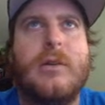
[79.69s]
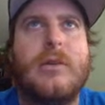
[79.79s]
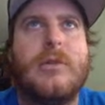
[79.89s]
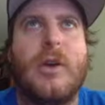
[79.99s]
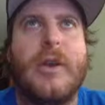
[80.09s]

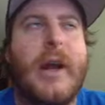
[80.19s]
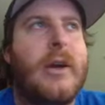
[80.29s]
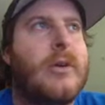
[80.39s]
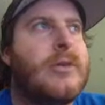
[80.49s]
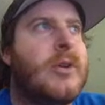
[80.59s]
so that I
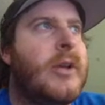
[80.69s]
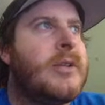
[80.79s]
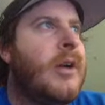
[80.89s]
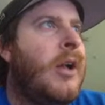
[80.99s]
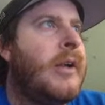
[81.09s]
don't do
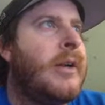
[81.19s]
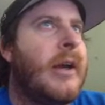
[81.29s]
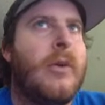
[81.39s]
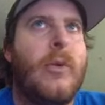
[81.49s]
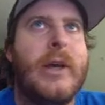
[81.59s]
this all and
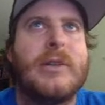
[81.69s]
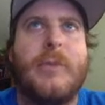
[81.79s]
kind of waste